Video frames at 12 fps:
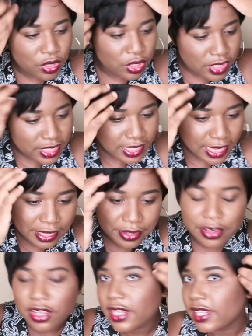your curling
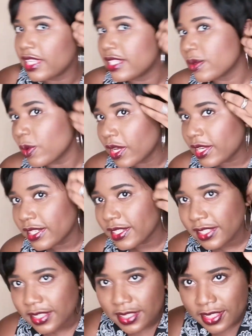iron on this
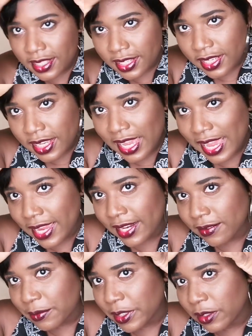one.
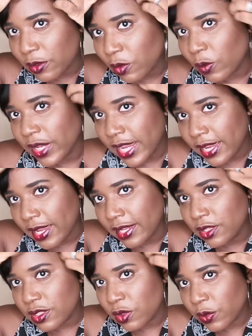I
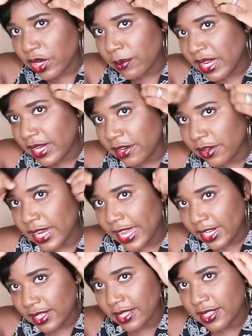used to wear my hair
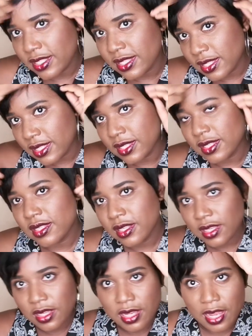like this
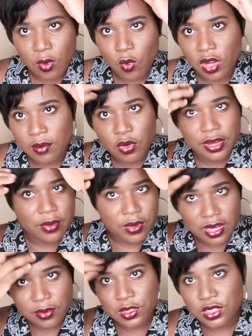at one
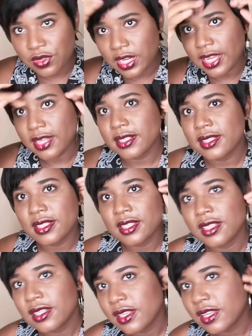point when I was
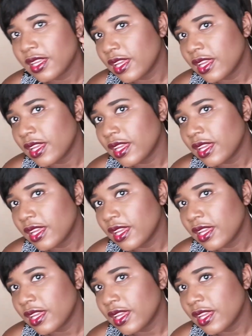relaxed.